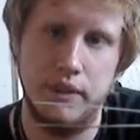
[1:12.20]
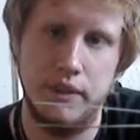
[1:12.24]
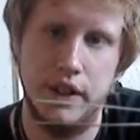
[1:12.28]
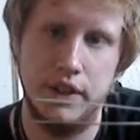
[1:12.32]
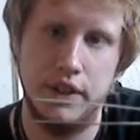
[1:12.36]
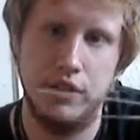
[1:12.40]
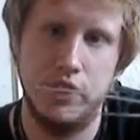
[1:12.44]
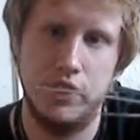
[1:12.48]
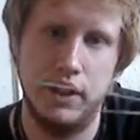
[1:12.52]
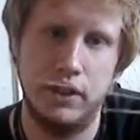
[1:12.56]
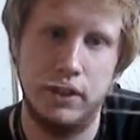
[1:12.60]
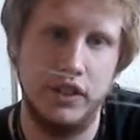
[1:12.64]

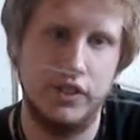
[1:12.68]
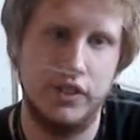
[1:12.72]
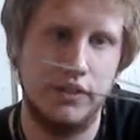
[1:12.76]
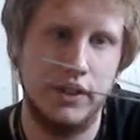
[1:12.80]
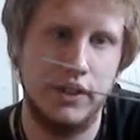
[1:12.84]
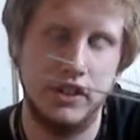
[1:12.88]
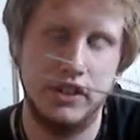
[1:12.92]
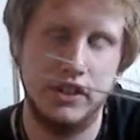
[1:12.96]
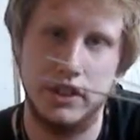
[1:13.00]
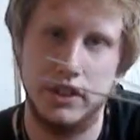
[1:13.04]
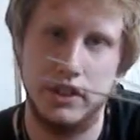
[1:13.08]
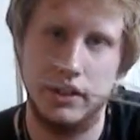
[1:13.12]
If you need to
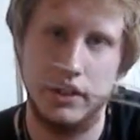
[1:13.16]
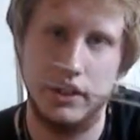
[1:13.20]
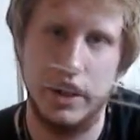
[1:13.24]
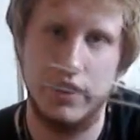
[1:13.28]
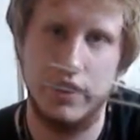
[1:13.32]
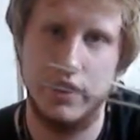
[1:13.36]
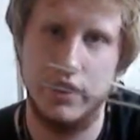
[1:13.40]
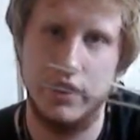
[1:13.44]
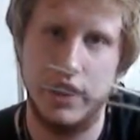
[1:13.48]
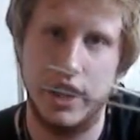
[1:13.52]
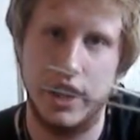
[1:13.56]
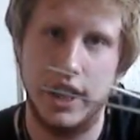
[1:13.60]
fish things
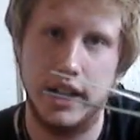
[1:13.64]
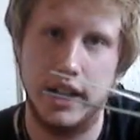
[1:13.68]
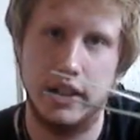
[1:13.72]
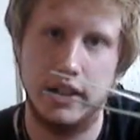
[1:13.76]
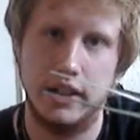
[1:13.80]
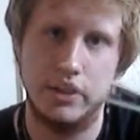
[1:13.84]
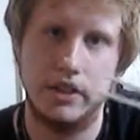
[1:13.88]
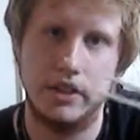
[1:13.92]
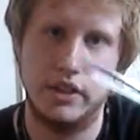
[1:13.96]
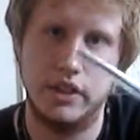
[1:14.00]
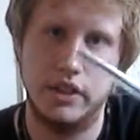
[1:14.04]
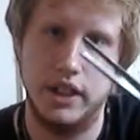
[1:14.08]
out of the
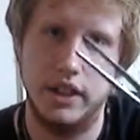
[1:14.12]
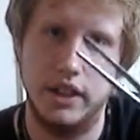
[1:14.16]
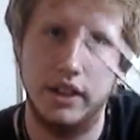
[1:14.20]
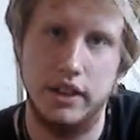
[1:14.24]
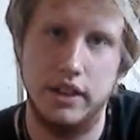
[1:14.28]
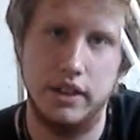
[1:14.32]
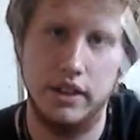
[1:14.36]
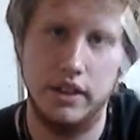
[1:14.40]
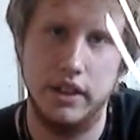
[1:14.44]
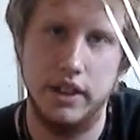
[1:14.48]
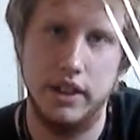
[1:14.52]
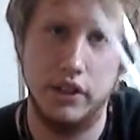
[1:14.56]
tanks,
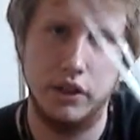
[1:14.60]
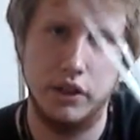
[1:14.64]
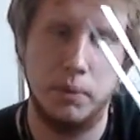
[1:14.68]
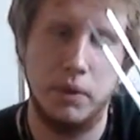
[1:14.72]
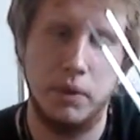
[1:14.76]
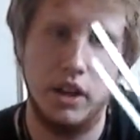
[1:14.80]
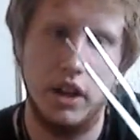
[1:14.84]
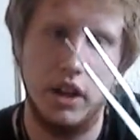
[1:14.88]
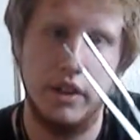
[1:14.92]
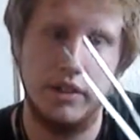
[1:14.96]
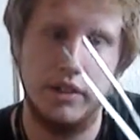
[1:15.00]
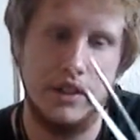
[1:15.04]
then these are
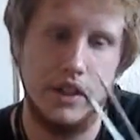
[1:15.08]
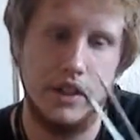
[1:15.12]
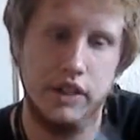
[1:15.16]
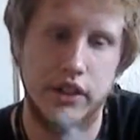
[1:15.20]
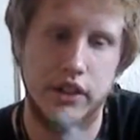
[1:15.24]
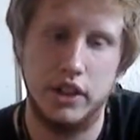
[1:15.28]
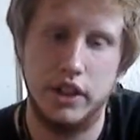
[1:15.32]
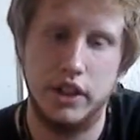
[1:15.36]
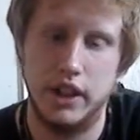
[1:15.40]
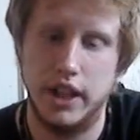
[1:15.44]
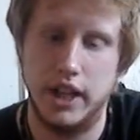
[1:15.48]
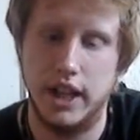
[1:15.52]
perfect.
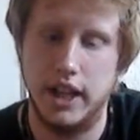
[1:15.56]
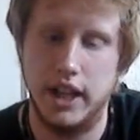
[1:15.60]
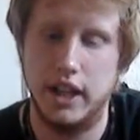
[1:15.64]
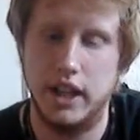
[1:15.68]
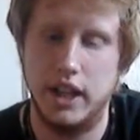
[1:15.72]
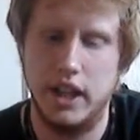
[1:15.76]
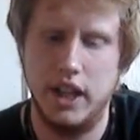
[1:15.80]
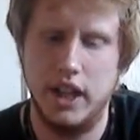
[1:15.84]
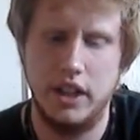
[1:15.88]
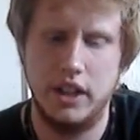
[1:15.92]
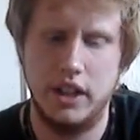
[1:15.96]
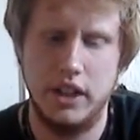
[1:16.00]
You can
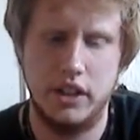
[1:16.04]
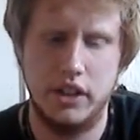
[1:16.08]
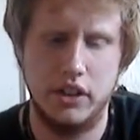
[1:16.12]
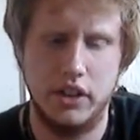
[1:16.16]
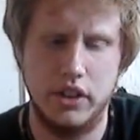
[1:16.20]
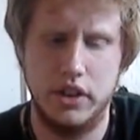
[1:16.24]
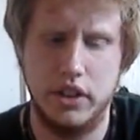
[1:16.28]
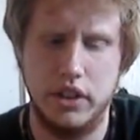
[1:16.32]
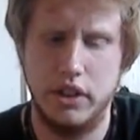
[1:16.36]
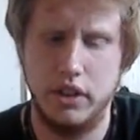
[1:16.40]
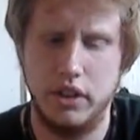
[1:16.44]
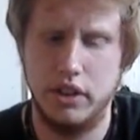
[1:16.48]
get, these
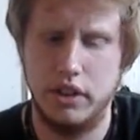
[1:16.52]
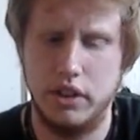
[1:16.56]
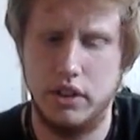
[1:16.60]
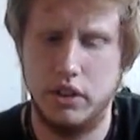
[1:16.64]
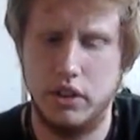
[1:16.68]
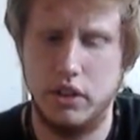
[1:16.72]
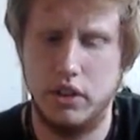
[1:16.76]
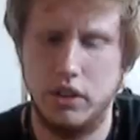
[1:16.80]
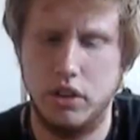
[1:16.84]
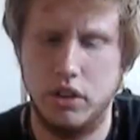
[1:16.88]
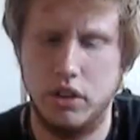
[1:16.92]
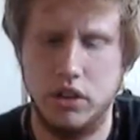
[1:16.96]
are
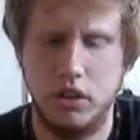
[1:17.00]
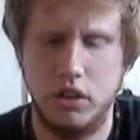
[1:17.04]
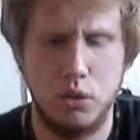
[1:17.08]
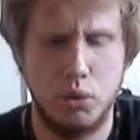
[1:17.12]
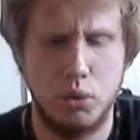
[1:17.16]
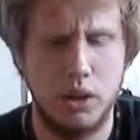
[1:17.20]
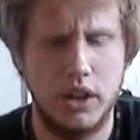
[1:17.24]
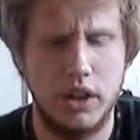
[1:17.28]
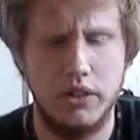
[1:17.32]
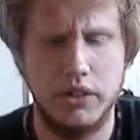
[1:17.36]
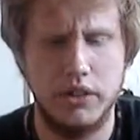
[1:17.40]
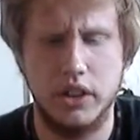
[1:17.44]

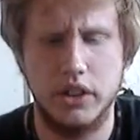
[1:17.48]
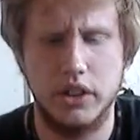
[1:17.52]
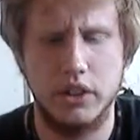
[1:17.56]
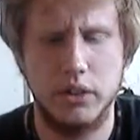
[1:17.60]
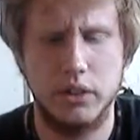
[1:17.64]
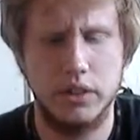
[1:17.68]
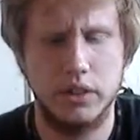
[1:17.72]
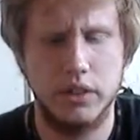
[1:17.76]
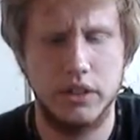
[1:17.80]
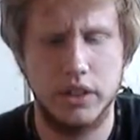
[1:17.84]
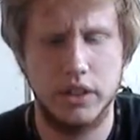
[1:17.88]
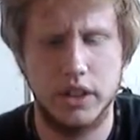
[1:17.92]
12
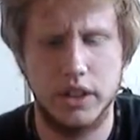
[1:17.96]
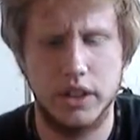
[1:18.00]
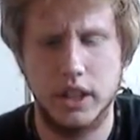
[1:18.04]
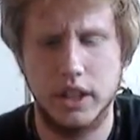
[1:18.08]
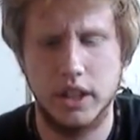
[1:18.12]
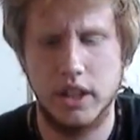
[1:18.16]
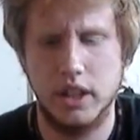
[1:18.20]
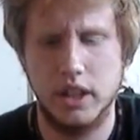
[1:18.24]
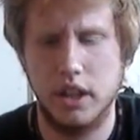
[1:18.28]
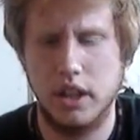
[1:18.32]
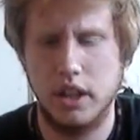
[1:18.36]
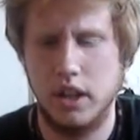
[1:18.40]
centimetres I
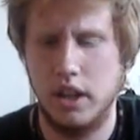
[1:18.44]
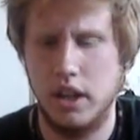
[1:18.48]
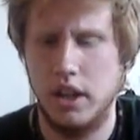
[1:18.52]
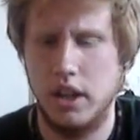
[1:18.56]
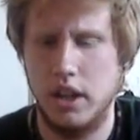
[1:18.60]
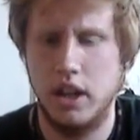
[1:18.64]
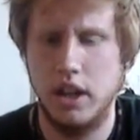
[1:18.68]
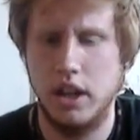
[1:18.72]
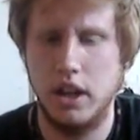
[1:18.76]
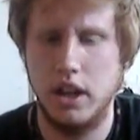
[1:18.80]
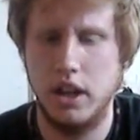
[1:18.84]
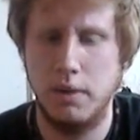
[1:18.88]
think,
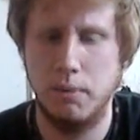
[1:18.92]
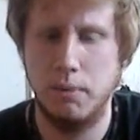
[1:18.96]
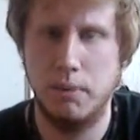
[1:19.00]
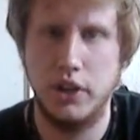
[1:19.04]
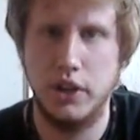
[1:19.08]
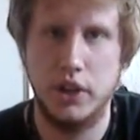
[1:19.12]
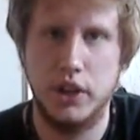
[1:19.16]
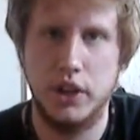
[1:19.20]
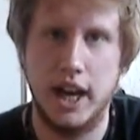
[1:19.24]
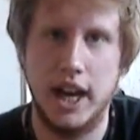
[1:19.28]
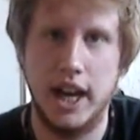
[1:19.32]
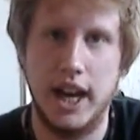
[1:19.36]

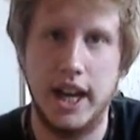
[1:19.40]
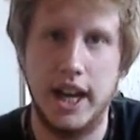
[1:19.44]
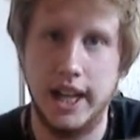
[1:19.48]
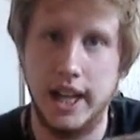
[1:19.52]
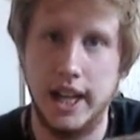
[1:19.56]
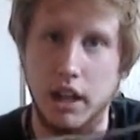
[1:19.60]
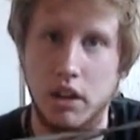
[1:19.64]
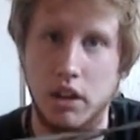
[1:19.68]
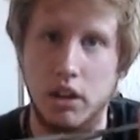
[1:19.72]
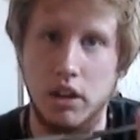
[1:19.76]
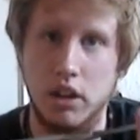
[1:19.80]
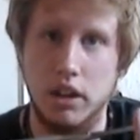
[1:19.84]
but you can
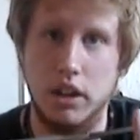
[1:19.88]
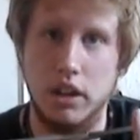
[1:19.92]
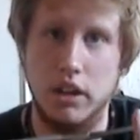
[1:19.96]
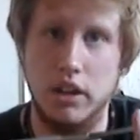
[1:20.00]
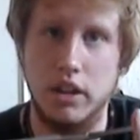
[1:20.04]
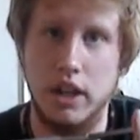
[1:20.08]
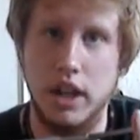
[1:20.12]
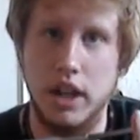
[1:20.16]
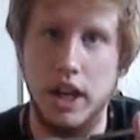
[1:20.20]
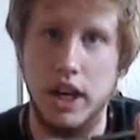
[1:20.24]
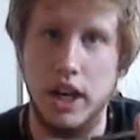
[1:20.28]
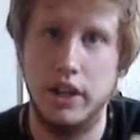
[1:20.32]
get
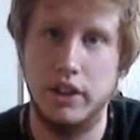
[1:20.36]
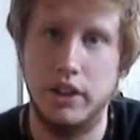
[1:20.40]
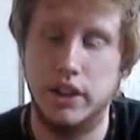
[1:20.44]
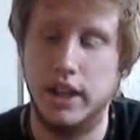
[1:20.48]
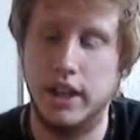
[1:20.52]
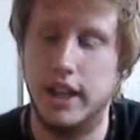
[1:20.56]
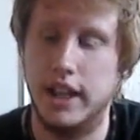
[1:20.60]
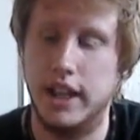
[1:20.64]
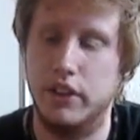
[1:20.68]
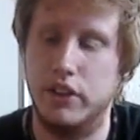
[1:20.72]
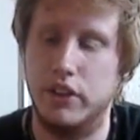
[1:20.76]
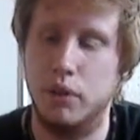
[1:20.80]
longer, and you
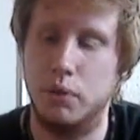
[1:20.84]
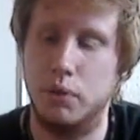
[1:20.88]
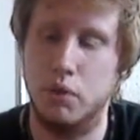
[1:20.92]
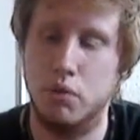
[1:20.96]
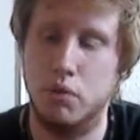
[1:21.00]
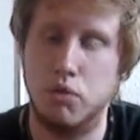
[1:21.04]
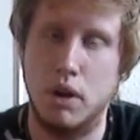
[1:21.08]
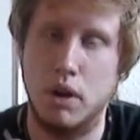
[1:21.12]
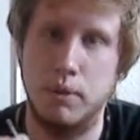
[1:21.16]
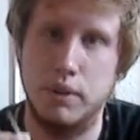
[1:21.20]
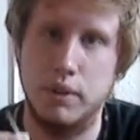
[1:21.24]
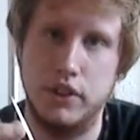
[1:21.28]
can get some
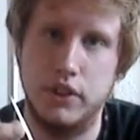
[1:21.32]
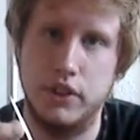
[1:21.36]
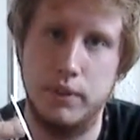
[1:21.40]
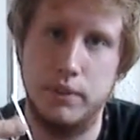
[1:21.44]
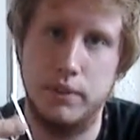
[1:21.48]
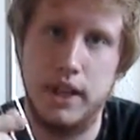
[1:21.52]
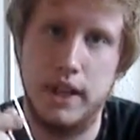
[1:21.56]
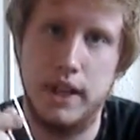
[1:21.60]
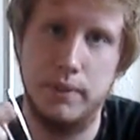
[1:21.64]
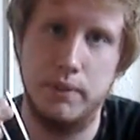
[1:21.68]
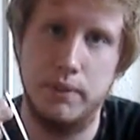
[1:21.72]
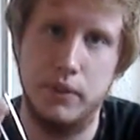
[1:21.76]
with rubber
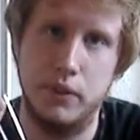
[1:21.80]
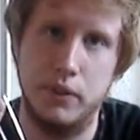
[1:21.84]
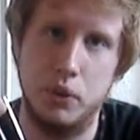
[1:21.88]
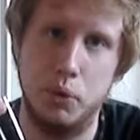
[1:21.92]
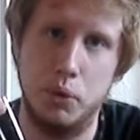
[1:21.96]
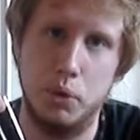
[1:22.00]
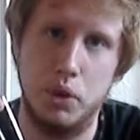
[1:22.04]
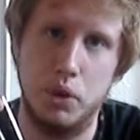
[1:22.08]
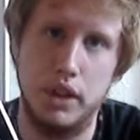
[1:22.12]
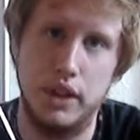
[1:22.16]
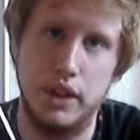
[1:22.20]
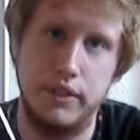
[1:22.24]
tipped ends
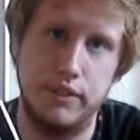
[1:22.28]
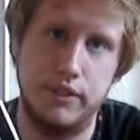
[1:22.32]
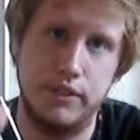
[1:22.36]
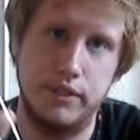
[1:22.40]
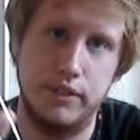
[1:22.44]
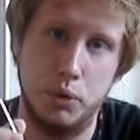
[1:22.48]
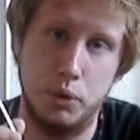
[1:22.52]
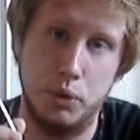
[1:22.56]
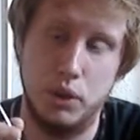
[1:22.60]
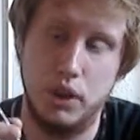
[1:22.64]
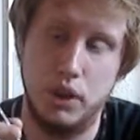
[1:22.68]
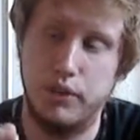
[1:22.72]
as well
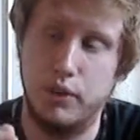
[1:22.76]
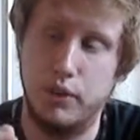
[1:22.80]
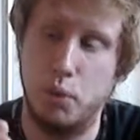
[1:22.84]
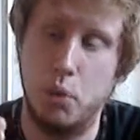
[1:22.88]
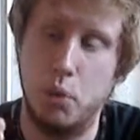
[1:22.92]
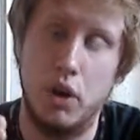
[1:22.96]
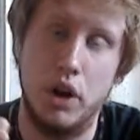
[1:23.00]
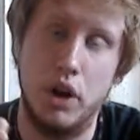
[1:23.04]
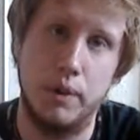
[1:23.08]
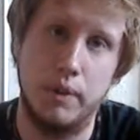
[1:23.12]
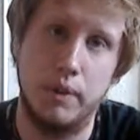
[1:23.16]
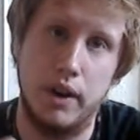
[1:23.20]
if you're
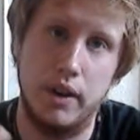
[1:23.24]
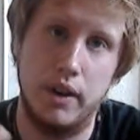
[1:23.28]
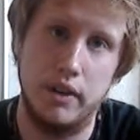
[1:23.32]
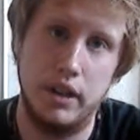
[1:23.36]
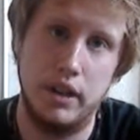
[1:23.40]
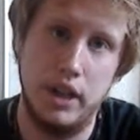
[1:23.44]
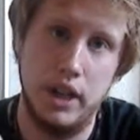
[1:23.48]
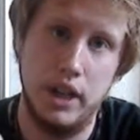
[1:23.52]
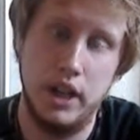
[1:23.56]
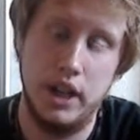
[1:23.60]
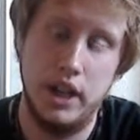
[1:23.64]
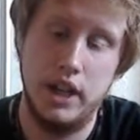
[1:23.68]
worried about